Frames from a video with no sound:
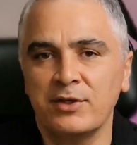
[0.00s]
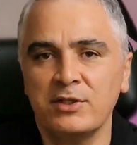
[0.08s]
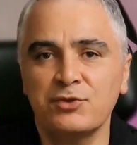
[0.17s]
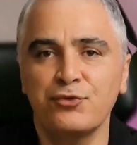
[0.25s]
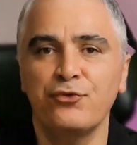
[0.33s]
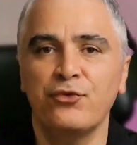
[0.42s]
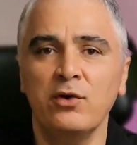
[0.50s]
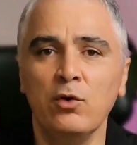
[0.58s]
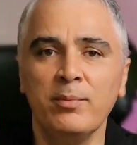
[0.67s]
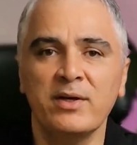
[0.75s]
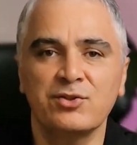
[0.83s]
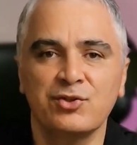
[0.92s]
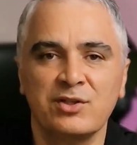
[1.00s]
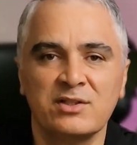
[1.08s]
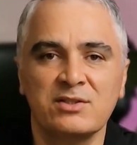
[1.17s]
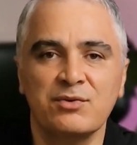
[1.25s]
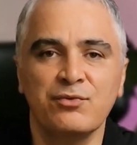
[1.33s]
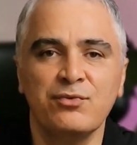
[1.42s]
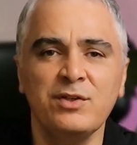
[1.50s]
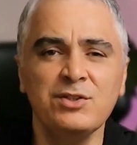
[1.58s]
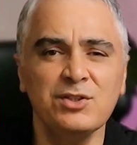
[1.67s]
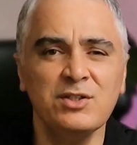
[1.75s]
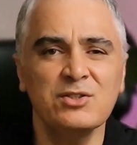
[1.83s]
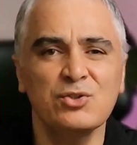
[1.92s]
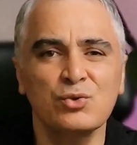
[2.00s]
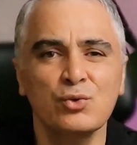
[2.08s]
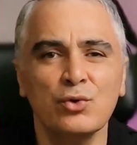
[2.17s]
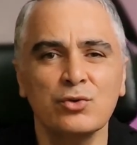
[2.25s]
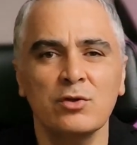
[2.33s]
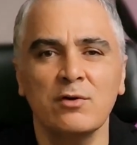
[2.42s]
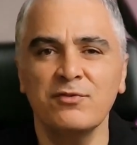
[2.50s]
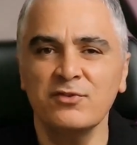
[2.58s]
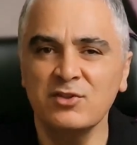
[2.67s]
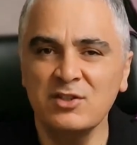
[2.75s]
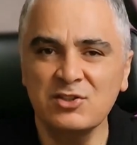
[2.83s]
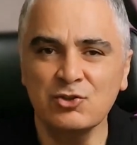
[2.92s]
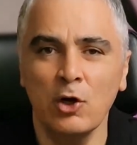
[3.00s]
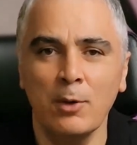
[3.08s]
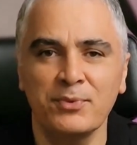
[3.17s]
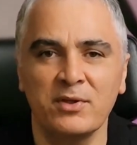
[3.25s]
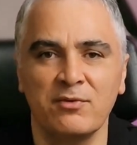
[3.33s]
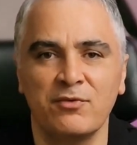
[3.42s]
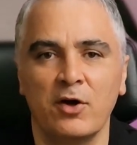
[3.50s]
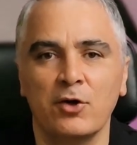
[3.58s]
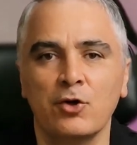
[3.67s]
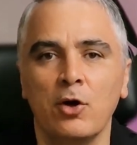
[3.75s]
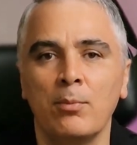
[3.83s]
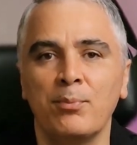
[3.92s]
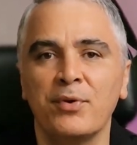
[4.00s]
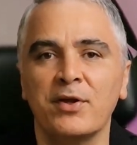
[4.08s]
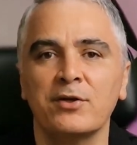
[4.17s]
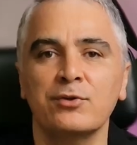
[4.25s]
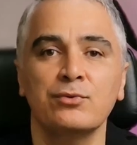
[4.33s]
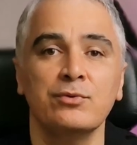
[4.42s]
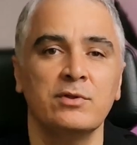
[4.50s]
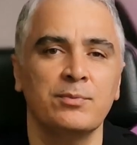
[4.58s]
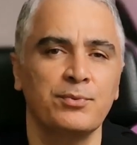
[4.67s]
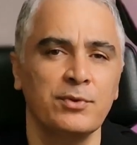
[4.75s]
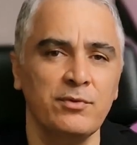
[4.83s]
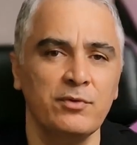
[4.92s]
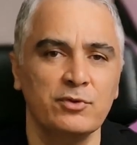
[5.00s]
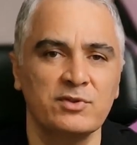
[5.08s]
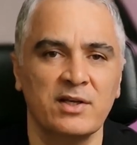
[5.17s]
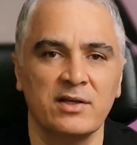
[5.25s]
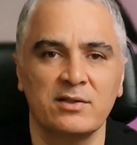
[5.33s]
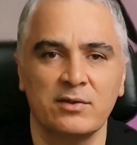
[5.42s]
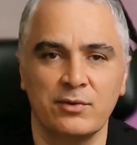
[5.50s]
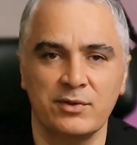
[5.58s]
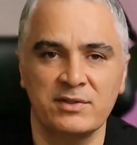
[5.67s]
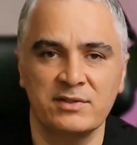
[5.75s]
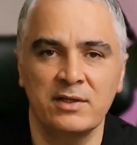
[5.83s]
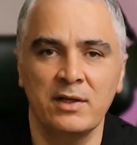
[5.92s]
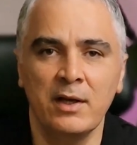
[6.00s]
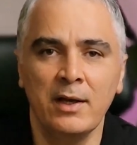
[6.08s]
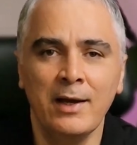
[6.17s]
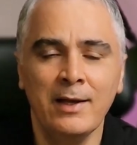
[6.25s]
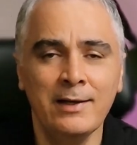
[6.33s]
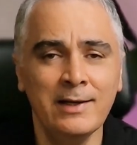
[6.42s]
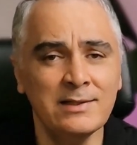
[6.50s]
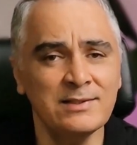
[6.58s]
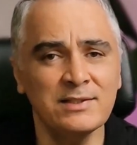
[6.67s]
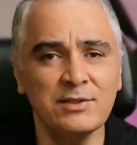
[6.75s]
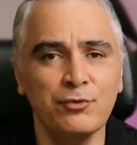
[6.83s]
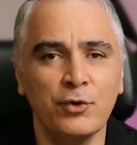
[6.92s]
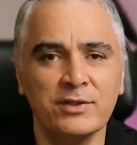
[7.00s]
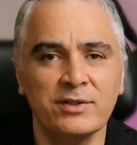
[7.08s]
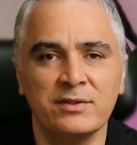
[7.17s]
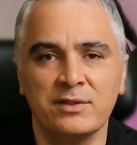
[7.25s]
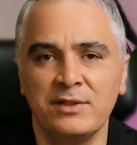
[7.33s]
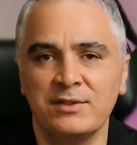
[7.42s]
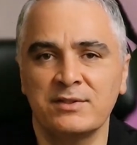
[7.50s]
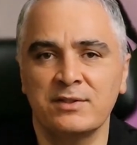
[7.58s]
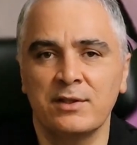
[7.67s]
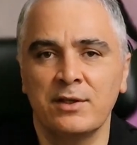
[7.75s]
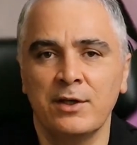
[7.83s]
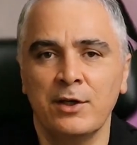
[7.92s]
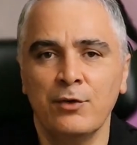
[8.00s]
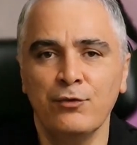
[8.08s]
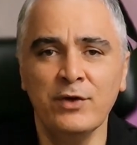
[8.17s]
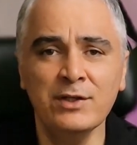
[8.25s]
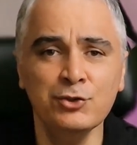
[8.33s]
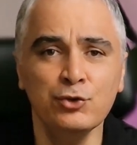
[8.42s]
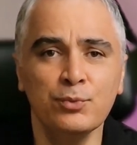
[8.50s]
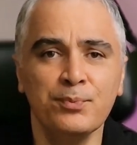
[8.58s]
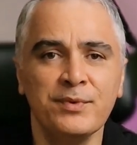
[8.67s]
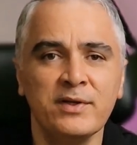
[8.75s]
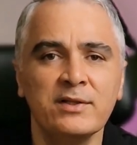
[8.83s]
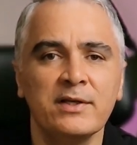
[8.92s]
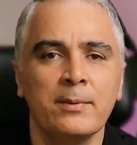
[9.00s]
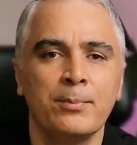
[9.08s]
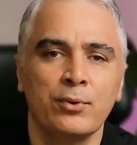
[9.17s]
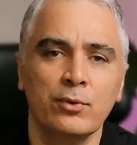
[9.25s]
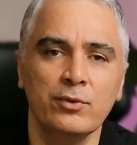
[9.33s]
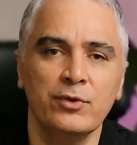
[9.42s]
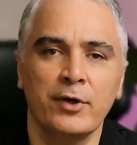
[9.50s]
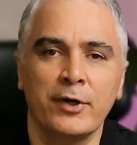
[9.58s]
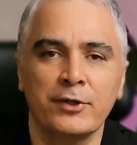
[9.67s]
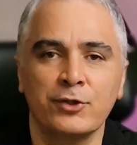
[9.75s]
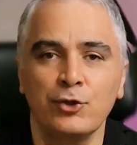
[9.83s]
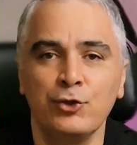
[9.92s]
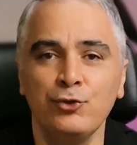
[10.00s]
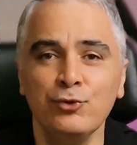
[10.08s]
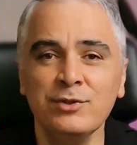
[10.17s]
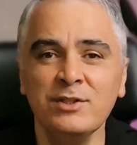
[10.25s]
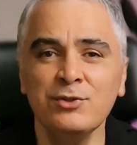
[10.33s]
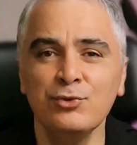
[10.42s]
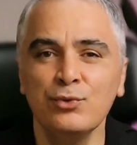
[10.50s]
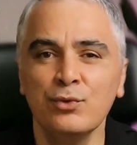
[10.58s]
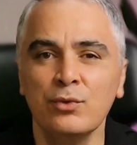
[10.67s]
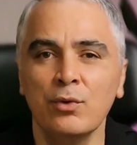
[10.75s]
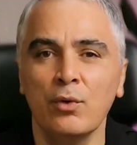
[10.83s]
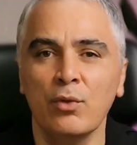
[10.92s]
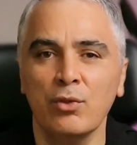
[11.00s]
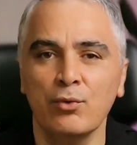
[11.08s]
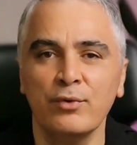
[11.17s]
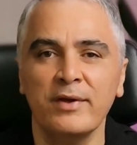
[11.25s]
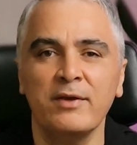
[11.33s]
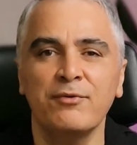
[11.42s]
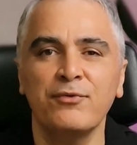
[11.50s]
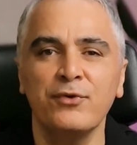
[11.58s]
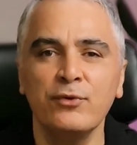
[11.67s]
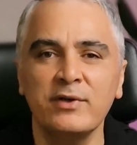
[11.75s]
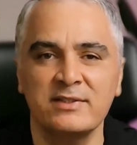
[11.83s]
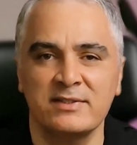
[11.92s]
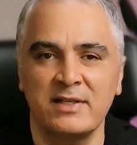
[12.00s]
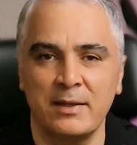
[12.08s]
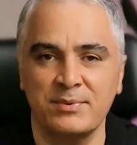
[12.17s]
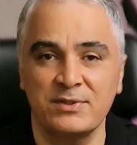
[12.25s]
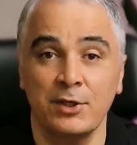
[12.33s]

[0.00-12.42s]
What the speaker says: is flow metrics, which is sort of disruptive compared to the previous categories. Let's see what it is. When you build a product, you need to go through a few steps: